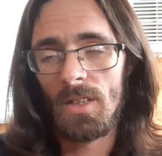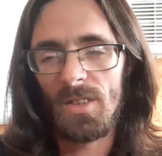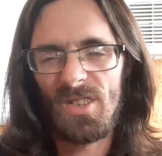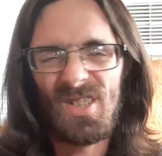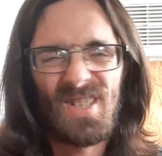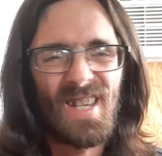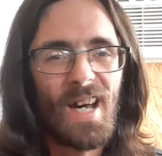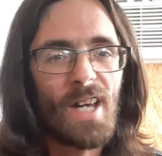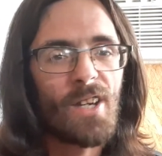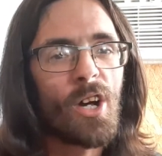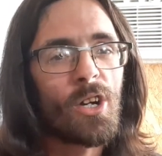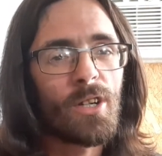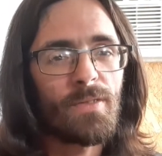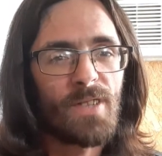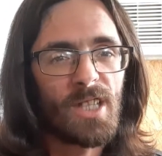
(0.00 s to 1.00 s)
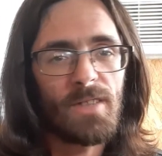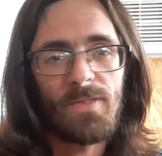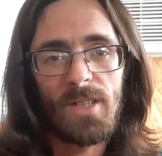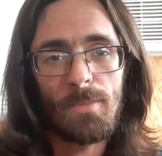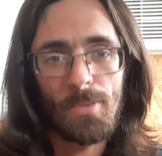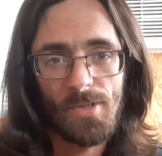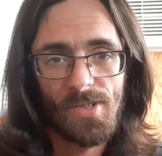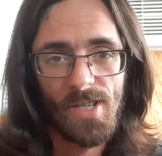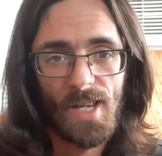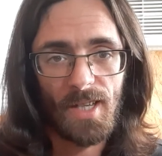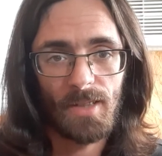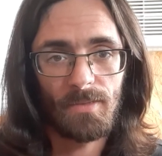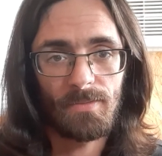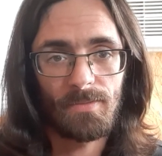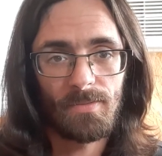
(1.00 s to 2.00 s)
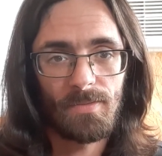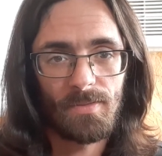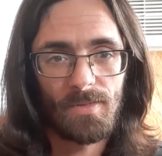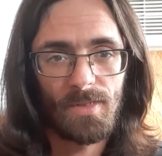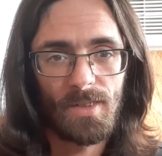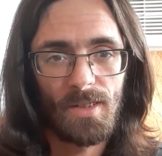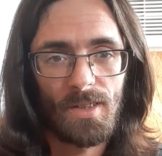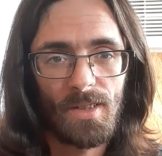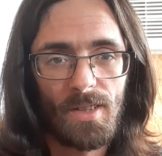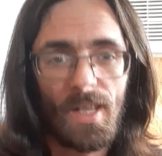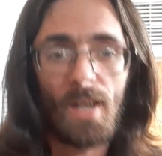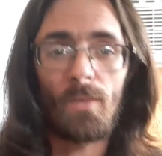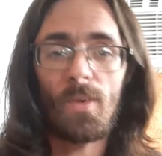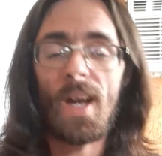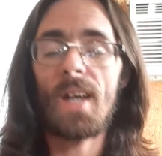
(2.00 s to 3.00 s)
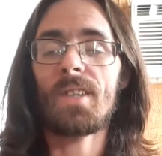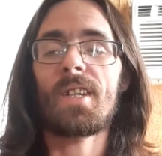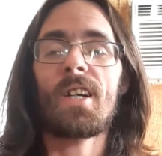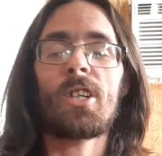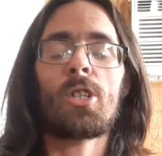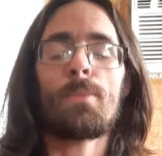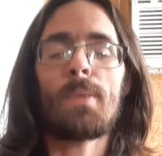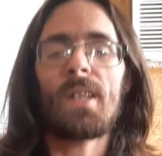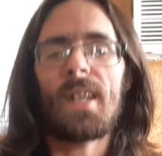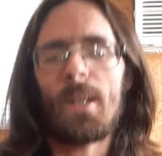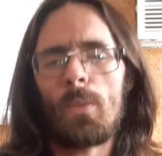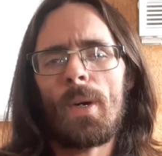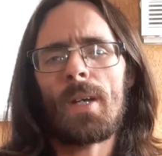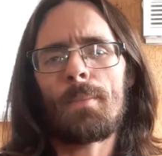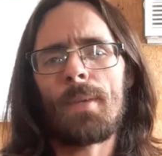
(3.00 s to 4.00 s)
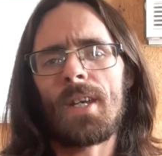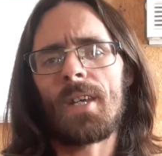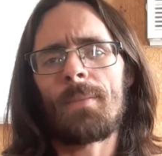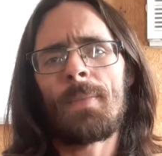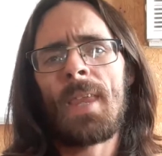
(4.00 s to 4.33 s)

950 feet per second. Now, right there, you'd be like, wait a minute.